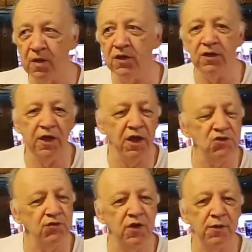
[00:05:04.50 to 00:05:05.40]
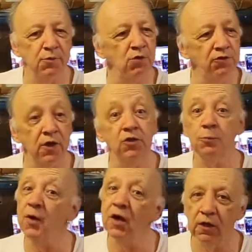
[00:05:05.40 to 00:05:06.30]
main gas flame goes out,
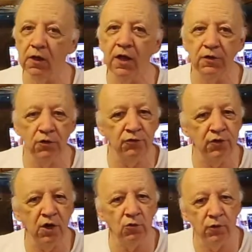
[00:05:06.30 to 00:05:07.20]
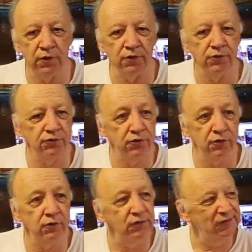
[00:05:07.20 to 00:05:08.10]
the pilot light goes out with it.
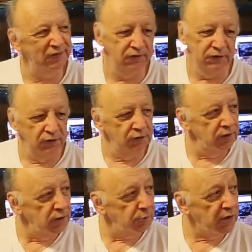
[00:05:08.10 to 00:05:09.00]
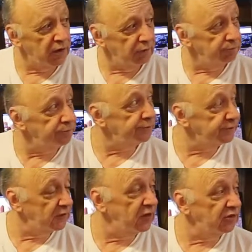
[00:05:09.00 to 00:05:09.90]
So, but
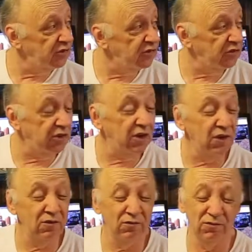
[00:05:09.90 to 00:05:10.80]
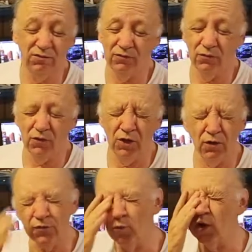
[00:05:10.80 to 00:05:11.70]
it's from
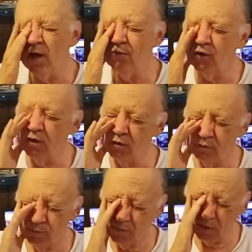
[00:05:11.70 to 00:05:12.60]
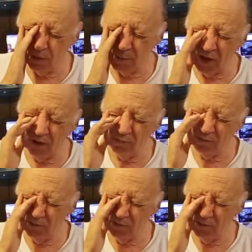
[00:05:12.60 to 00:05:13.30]
what I've read about